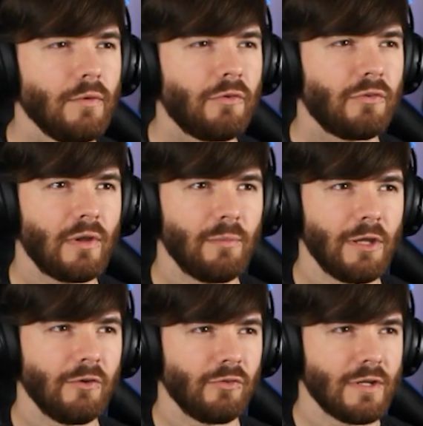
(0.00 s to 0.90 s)
This is gonna be
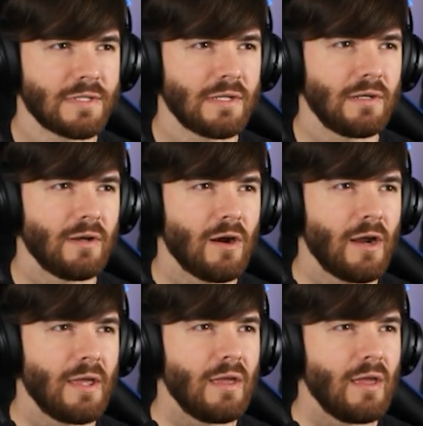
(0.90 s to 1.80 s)
interesting. All
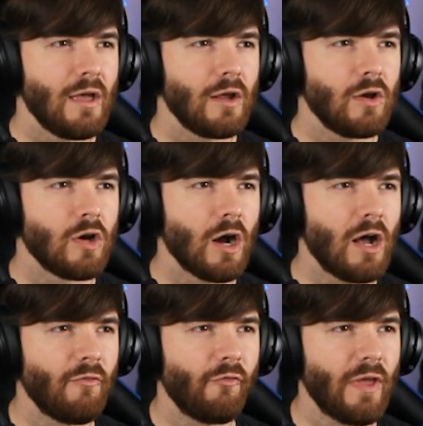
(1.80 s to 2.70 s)
right,
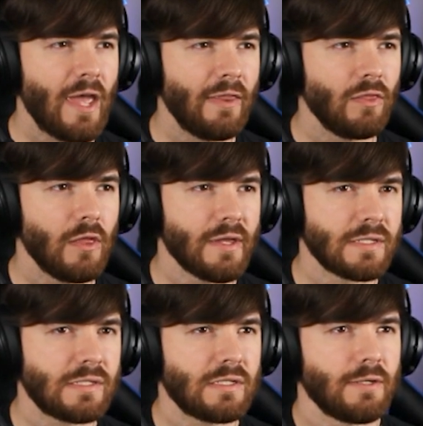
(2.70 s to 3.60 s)
golf
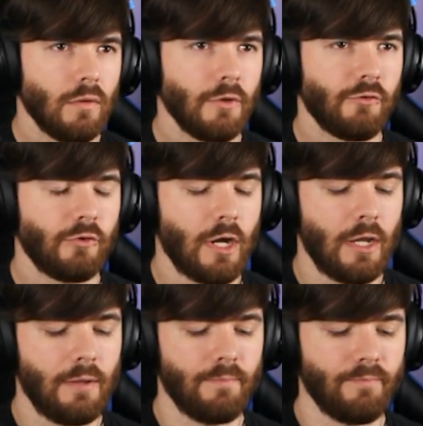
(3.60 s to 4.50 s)
endless. Let's try it.